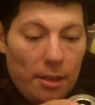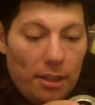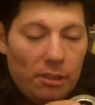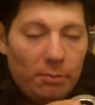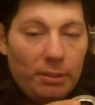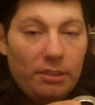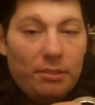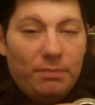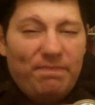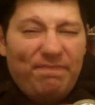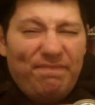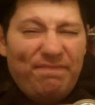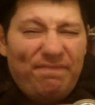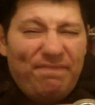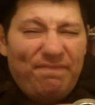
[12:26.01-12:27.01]
this was
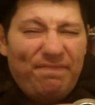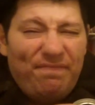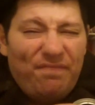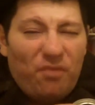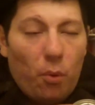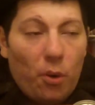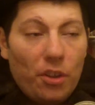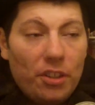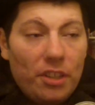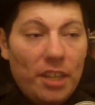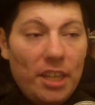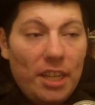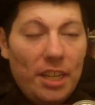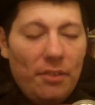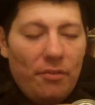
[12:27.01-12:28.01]

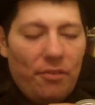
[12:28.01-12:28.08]
$14,